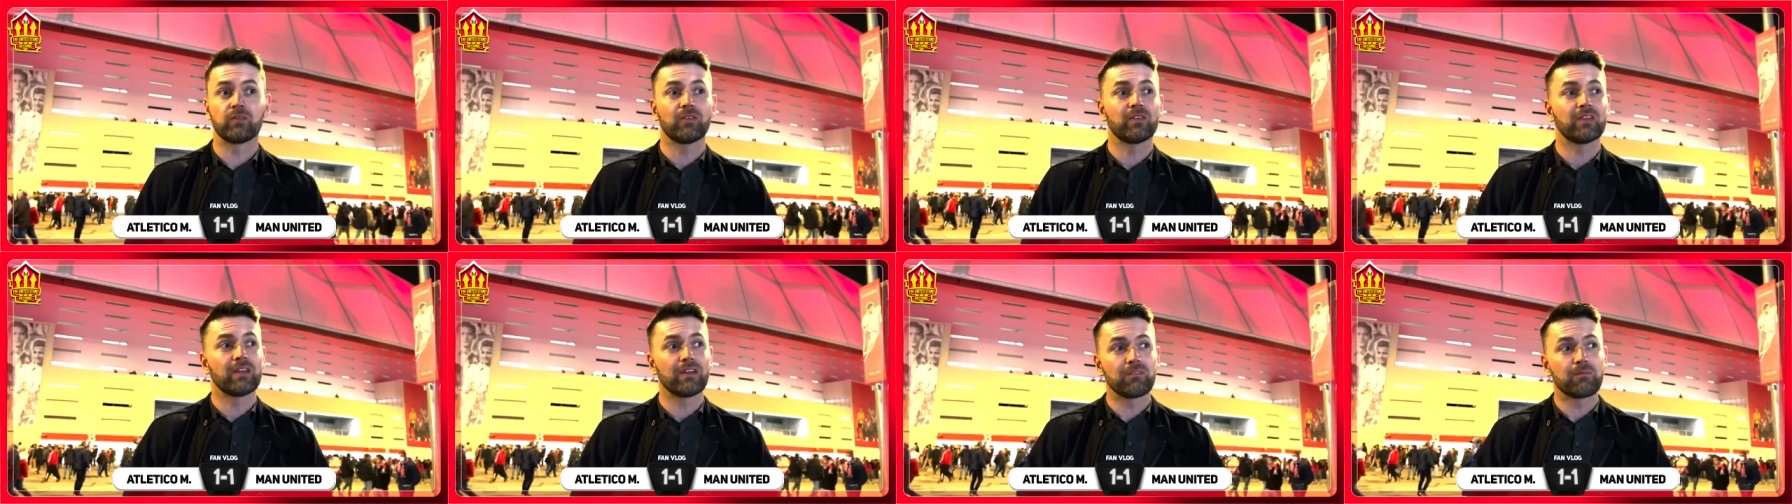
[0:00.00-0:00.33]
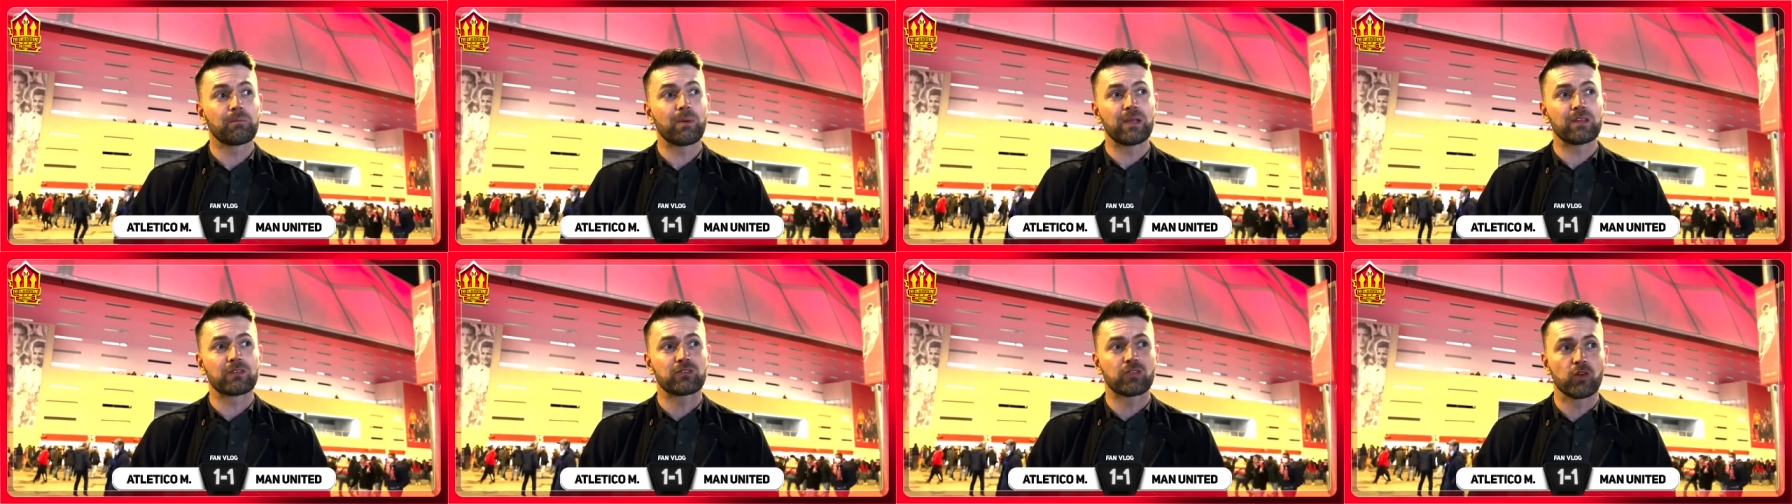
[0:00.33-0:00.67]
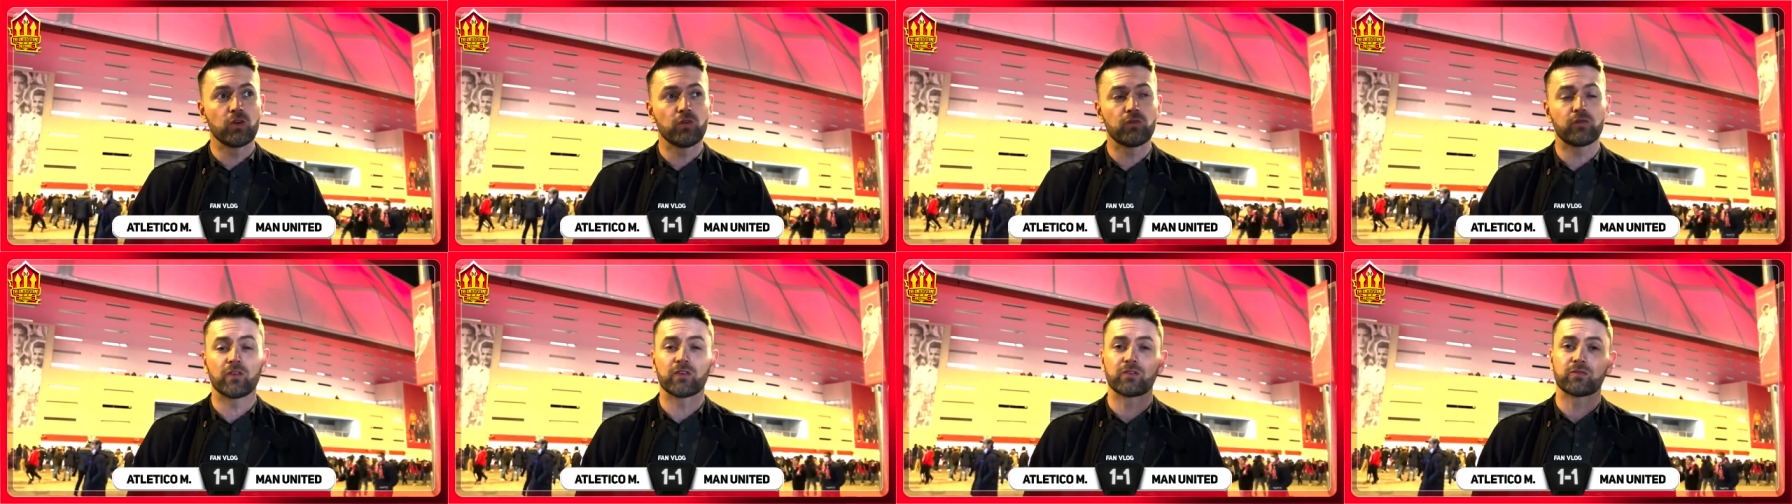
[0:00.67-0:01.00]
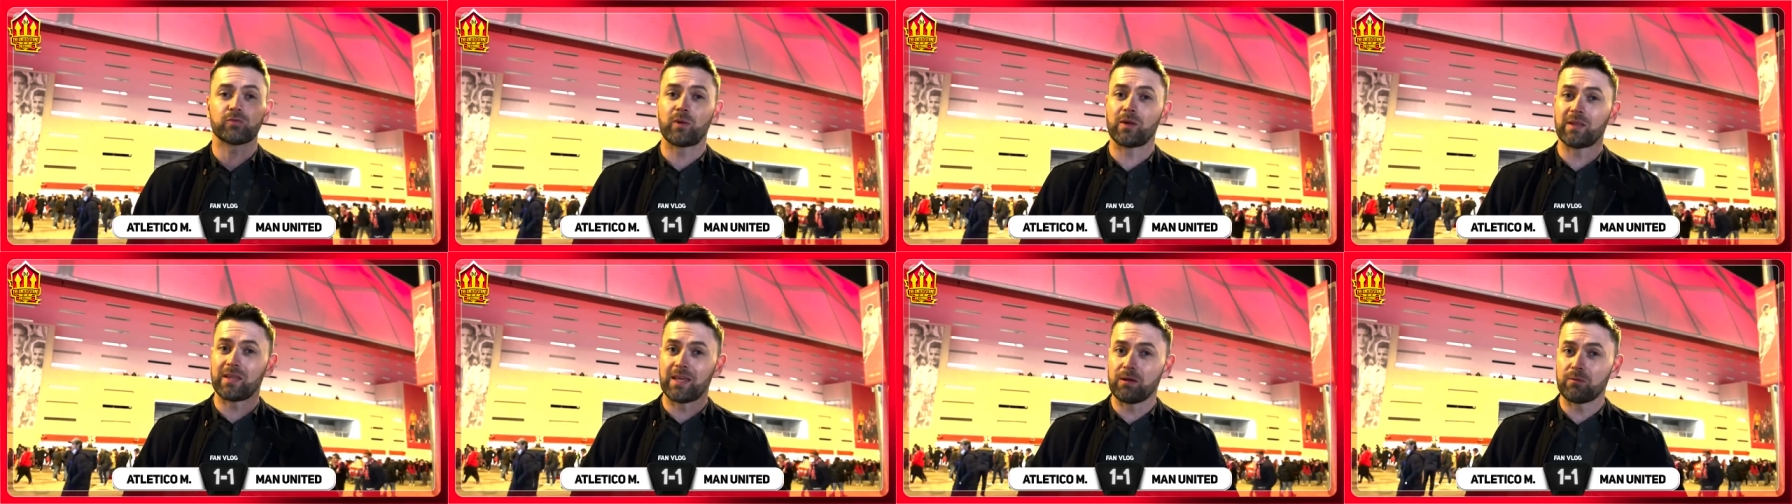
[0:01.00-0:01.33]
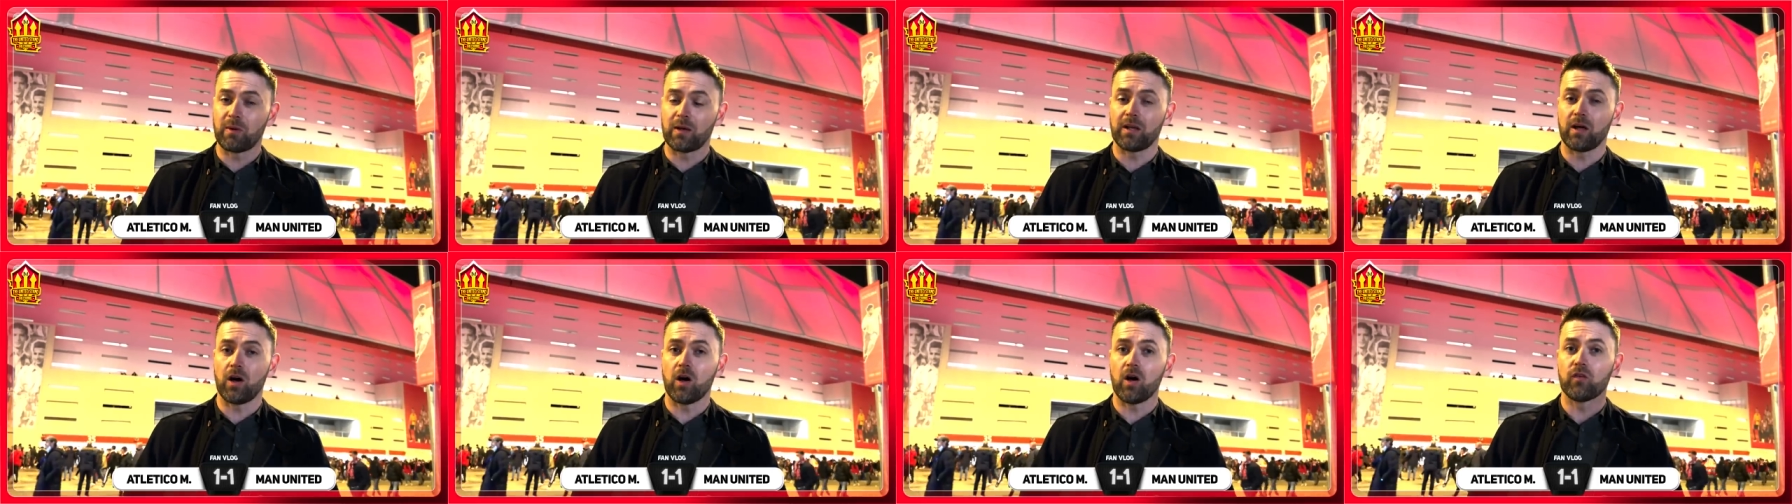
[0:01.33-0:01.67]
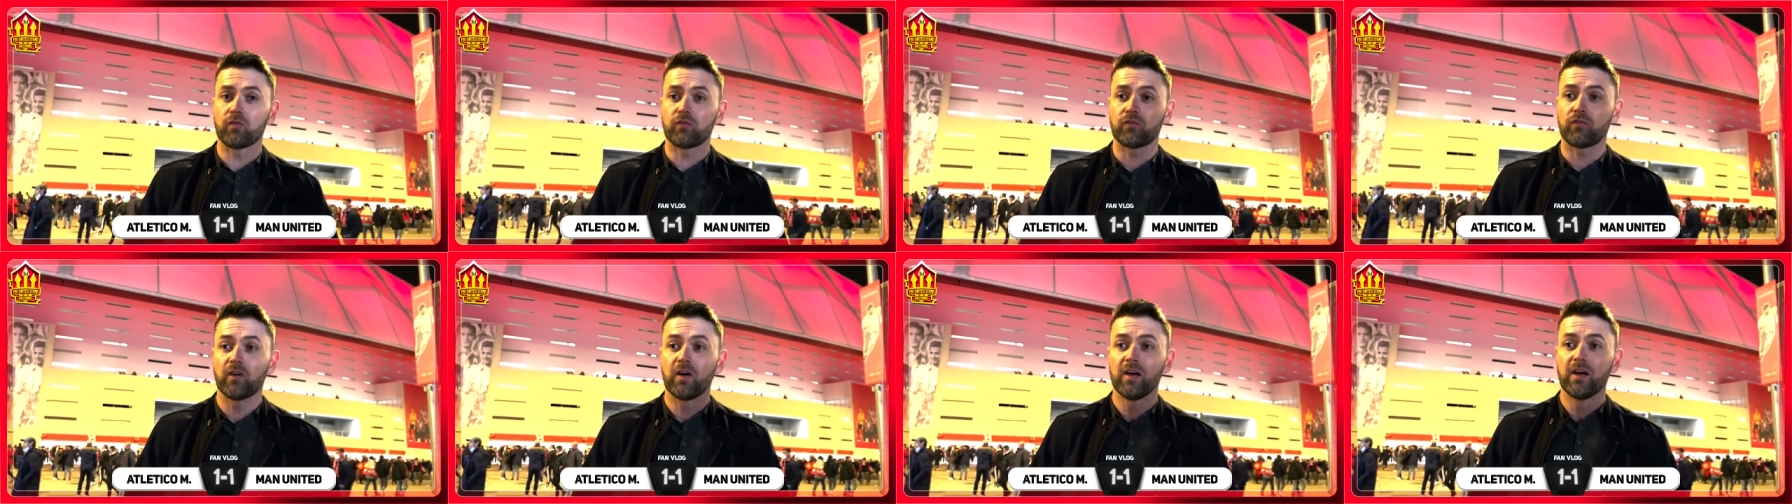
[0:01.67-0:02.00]
They're a bit toothless when they went
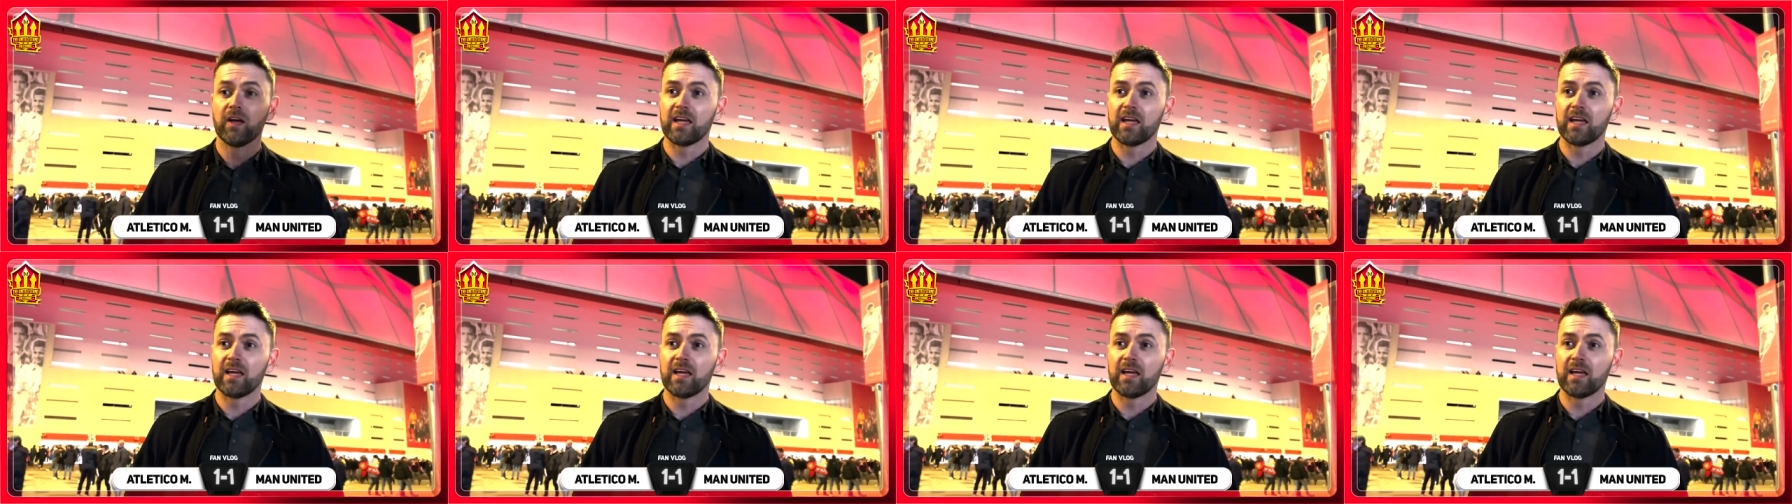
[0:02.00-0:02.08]
off.